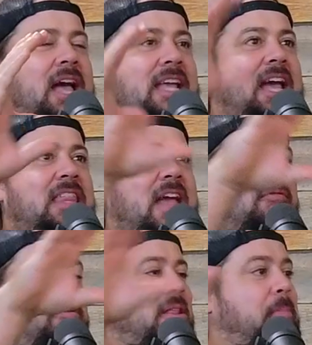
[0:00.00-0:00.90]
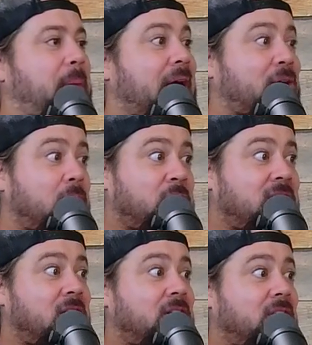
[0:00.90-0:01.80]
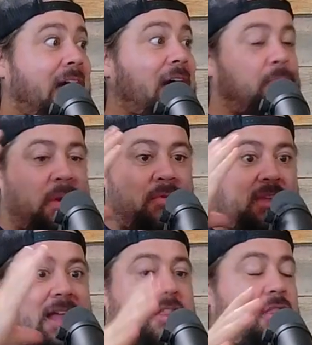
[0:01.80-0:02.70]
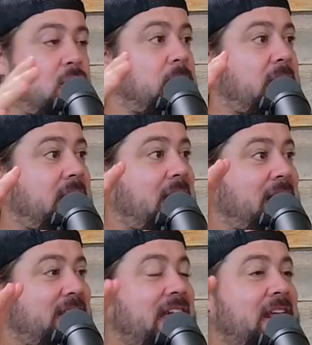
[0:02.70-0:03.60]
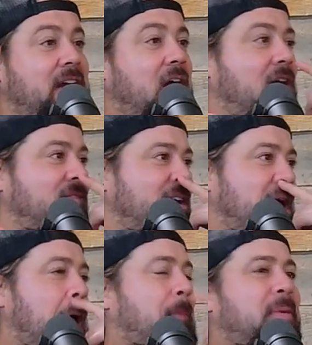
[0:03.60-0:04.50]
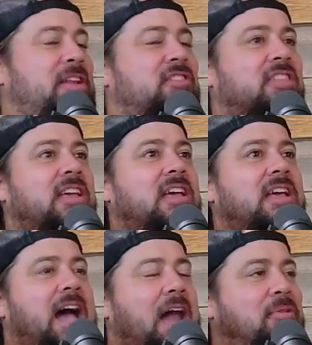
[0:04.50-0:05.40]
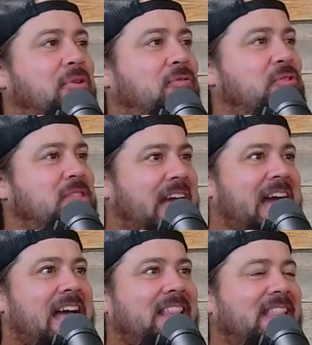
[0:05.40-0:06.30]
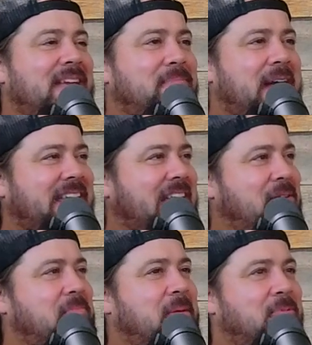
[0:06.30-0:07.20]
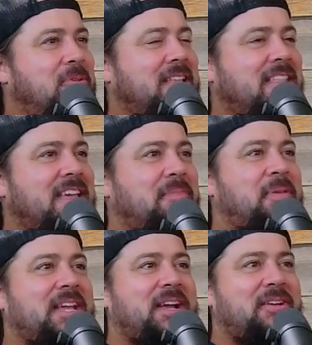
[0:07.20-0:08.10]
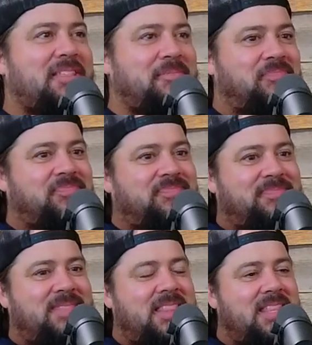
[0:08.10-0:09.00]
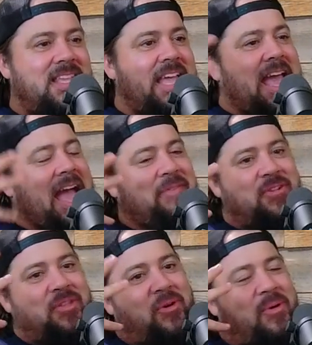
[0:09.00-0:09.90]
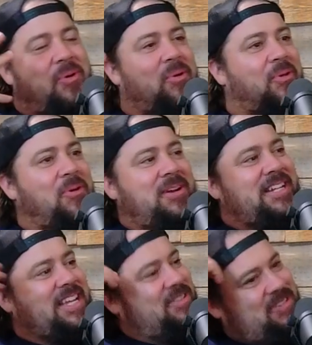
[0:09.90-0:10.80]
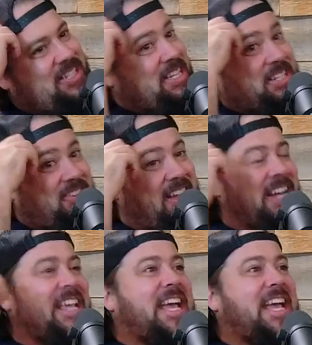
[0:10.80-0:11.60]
I guess everybody in the background was starting to laugh but it was kind of zoomed mm-hmm. in on Dana mm-hmm. Carvey but he just I don't know if it was ad libbed. I can't remember what they said, but he goes, after the whole ordeal, when he's like trying,